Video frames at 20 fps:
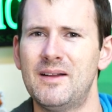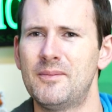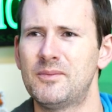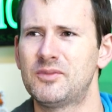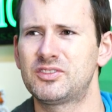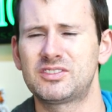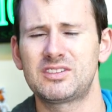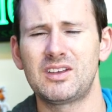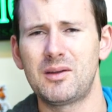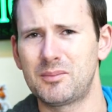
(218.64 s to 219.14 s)

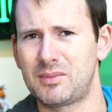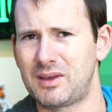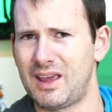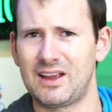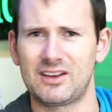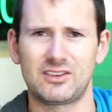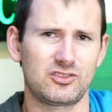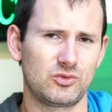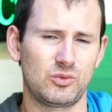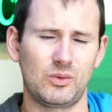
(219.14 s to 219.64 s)
Some
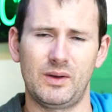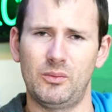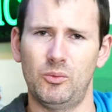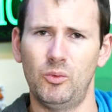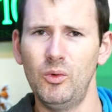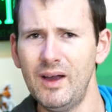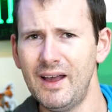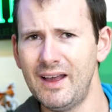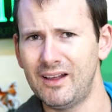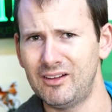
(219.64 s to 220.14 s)
can't swim
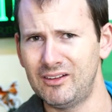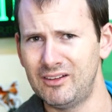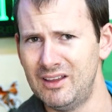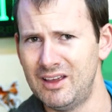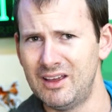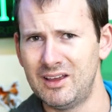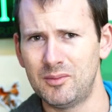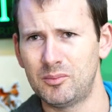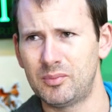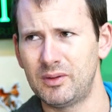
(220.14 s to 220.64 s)
well,
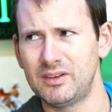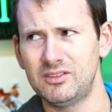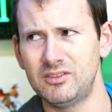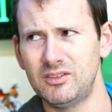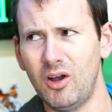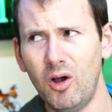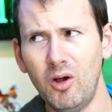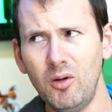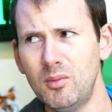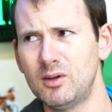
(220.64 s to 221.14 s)
but
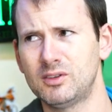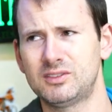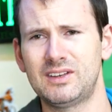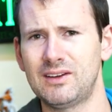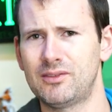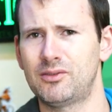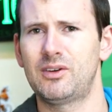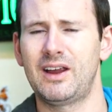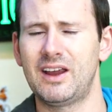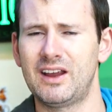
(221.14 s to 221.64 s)
almost
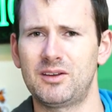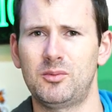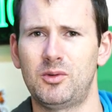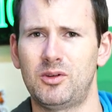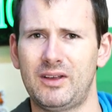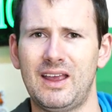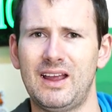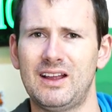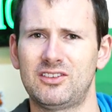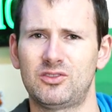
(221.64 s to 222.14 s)
every animal
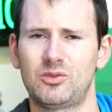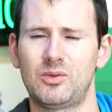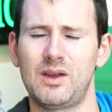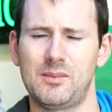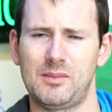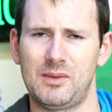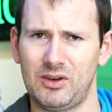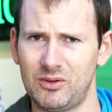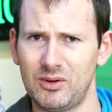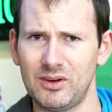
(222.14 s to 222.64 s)
can
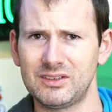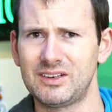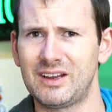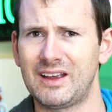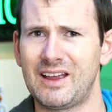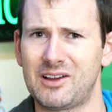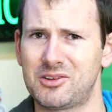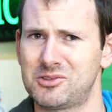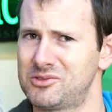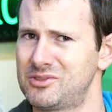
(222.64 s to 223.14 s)
swim, and crested
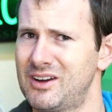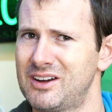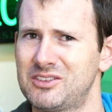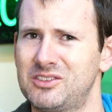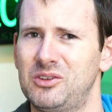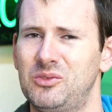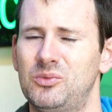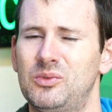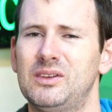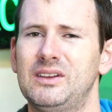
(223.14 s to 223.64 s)
geckos are
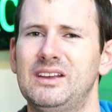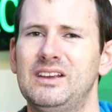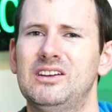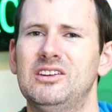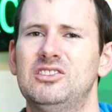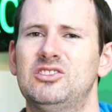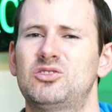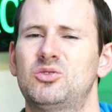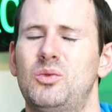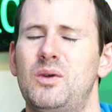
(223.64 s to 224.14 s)
actually really
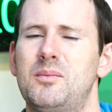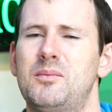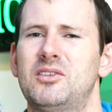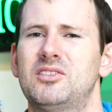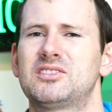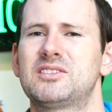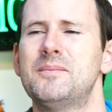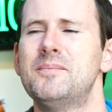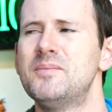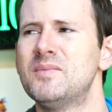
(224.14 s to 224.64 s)
good
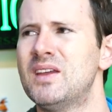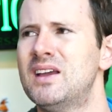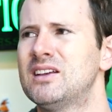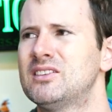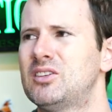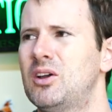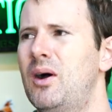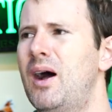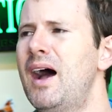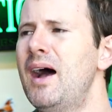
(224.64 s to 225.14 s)
swimmers.
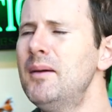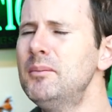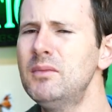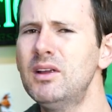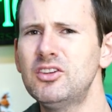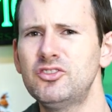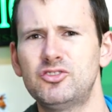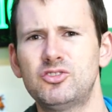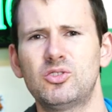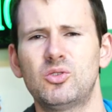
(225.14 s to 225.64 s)
So I'm
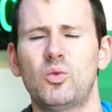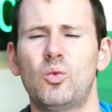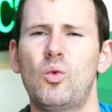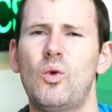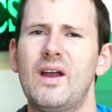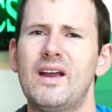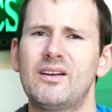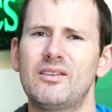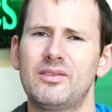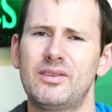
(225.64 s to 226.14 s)
not sure
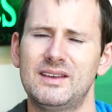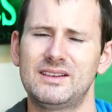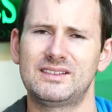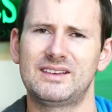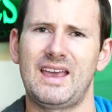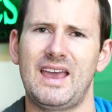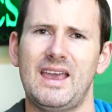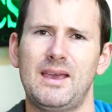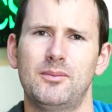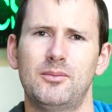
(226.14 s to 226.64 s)
where this
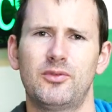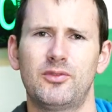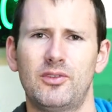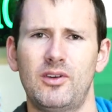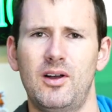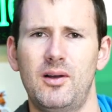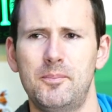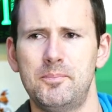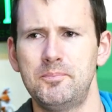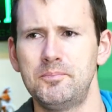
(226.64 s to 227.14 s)
came
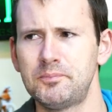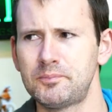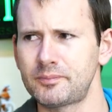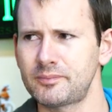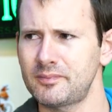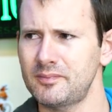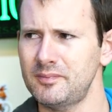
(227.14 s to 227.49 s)
from.